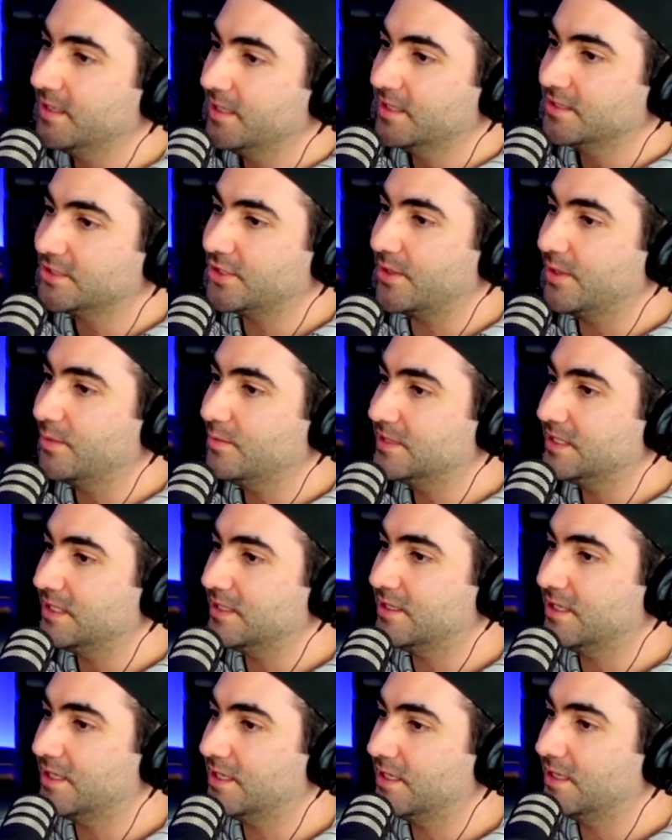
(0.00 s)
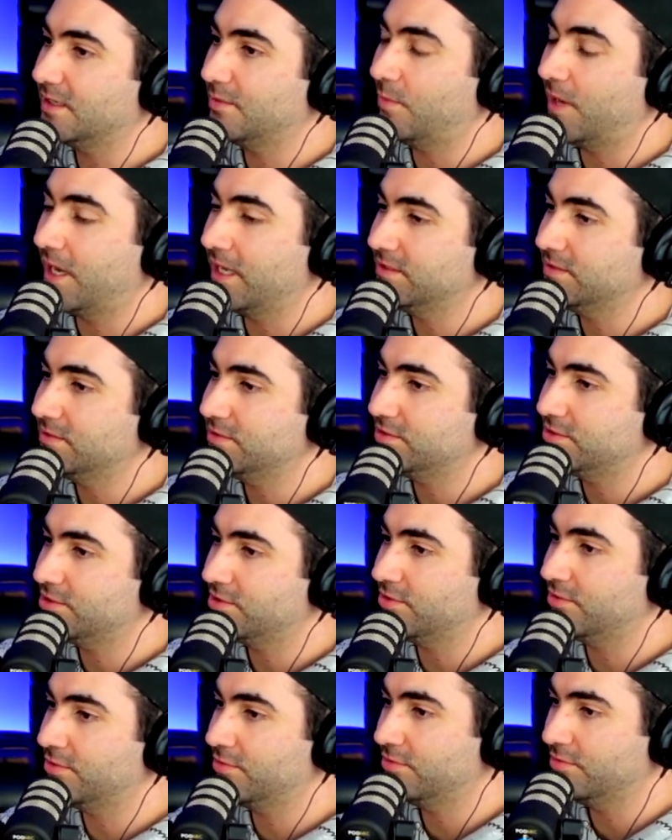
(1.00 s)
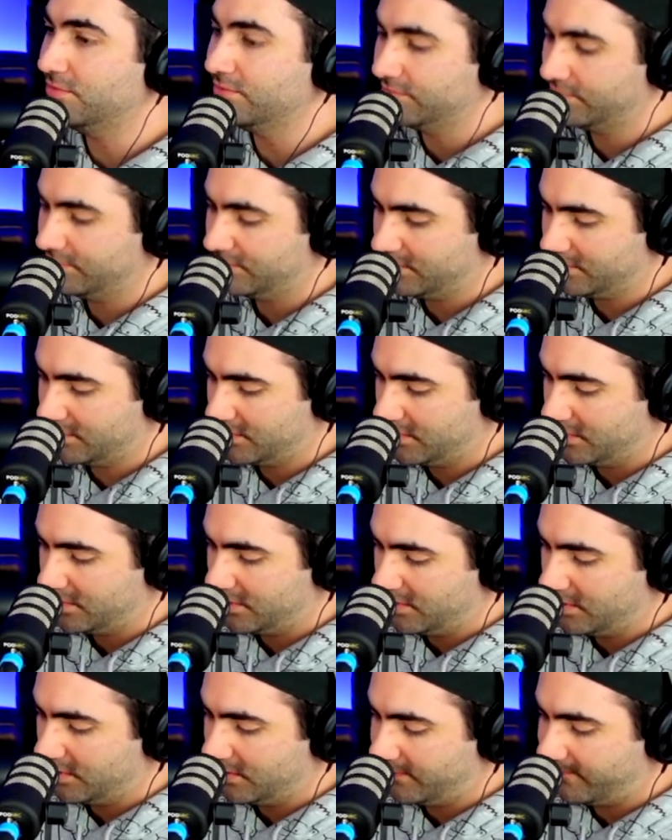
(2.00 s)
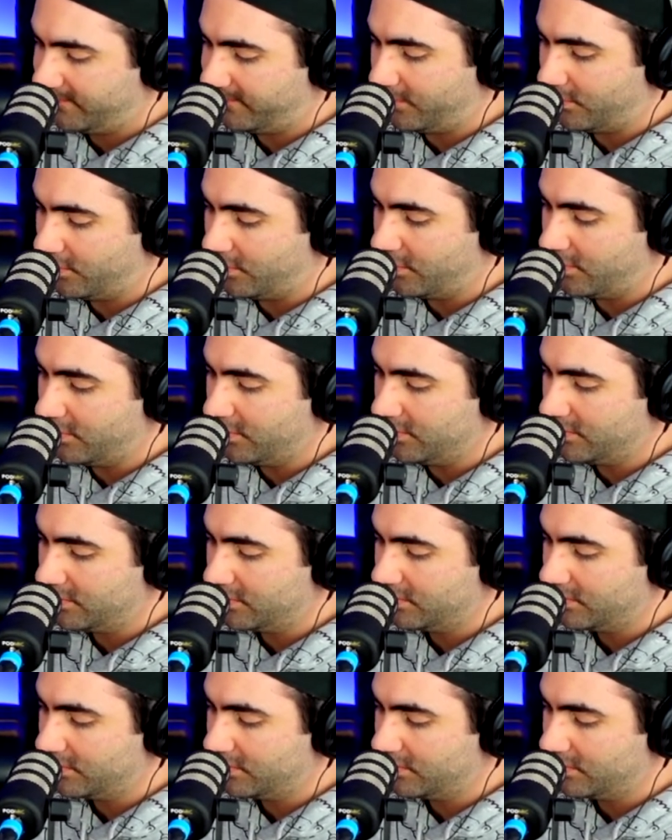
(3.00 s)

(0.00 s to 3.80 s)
So he was in 1, 2, 4,